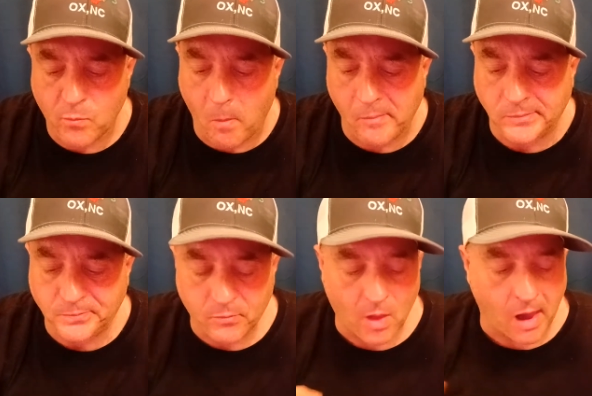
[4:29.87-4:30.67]
Mm.
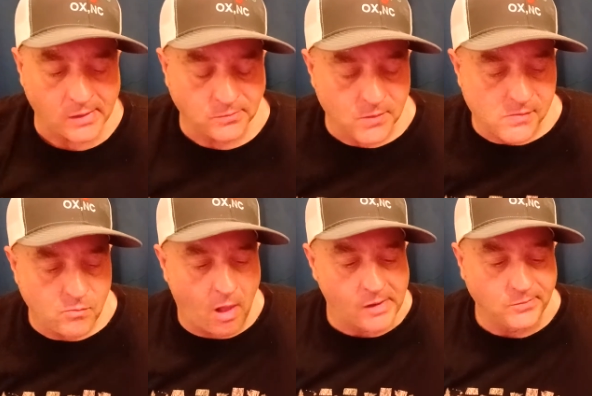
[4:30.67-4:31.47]

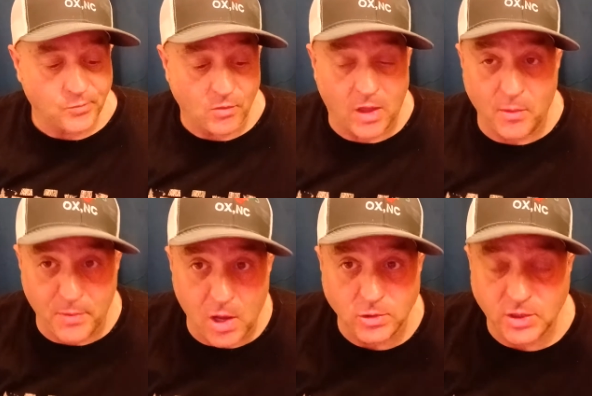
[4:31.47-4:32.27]
Now the
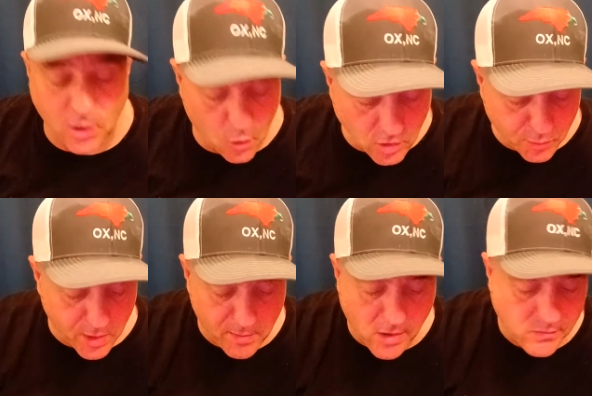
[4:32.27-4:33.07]
BLC Orange
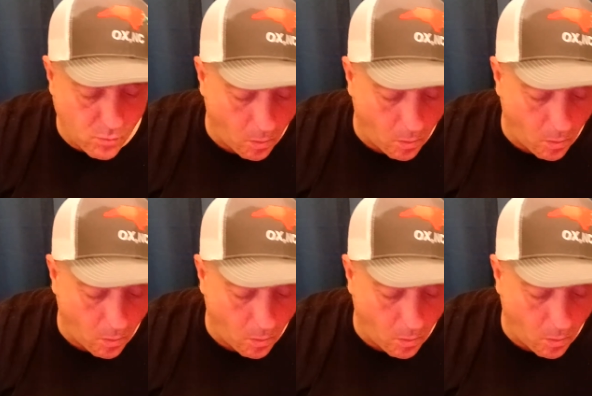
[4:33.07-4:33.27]
Primo